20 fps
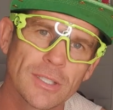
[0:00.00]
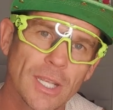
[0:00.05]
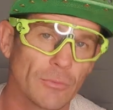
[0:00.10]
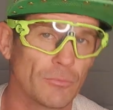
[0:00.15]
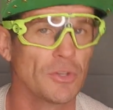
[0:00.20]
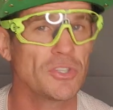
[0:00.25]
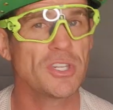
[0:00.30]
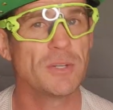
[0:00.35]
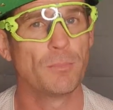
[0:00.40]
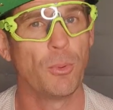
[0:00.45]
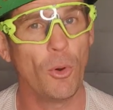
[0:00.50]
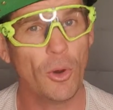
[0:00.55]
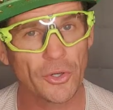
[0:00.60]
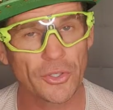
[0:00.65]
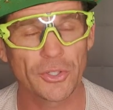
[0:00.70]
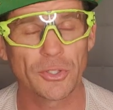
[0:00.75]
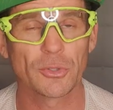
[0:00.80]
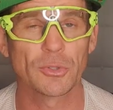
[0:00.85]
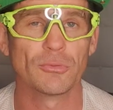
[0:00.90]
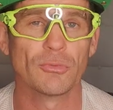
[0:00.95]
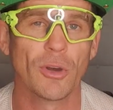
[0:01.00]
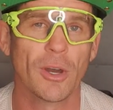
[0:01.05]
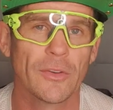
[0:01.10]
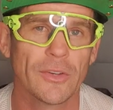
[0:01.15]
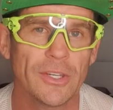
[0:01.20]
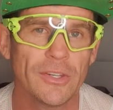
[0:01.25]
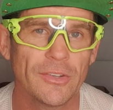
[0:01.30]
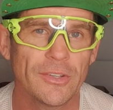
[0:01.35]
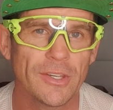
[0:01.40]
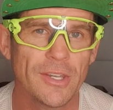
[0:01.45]
and Richie Port did a good ride,
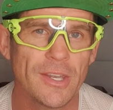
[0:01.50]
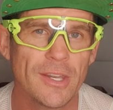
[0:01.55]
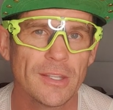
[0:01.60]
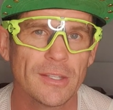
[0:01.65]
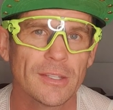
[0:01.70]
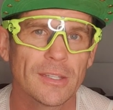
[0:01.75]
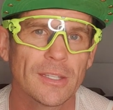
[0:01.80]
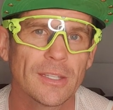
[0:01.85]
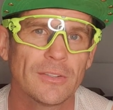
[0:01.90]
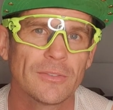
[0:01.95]
didn't he?